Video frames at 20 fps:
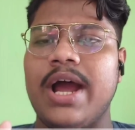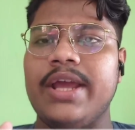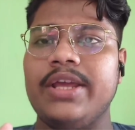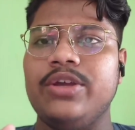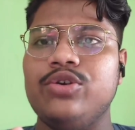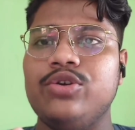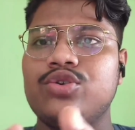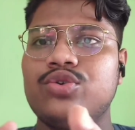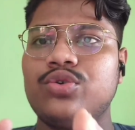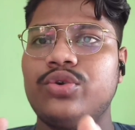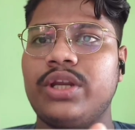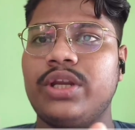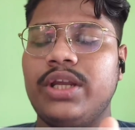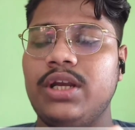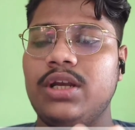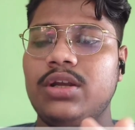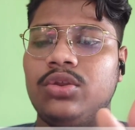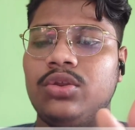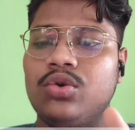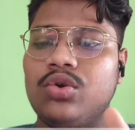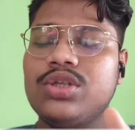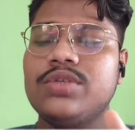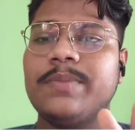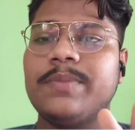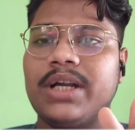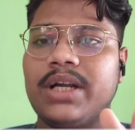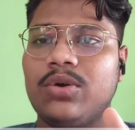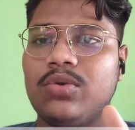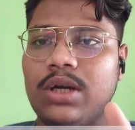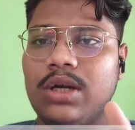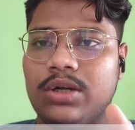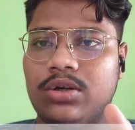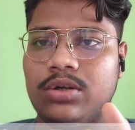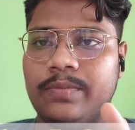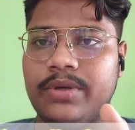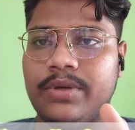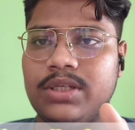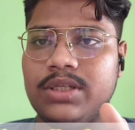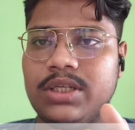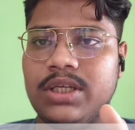I used to read those particular
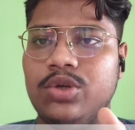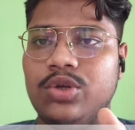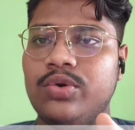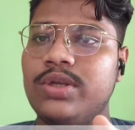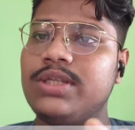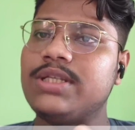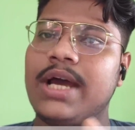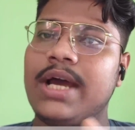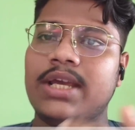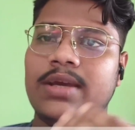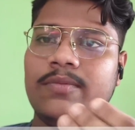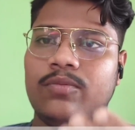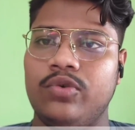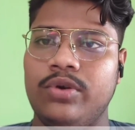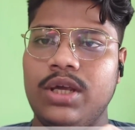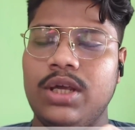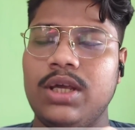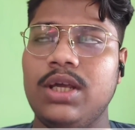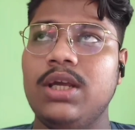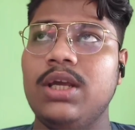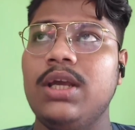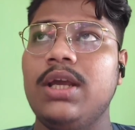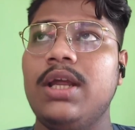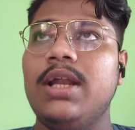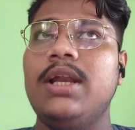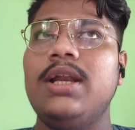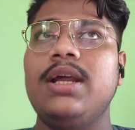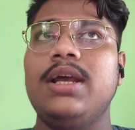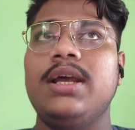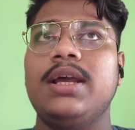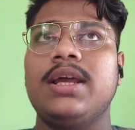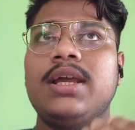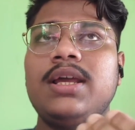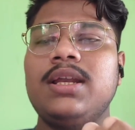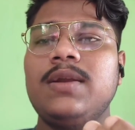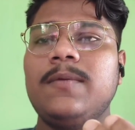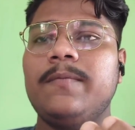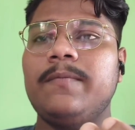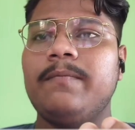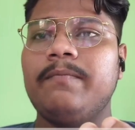topics in which I am weak, and
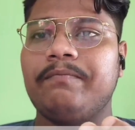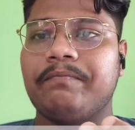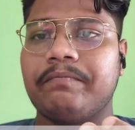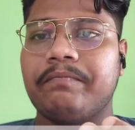again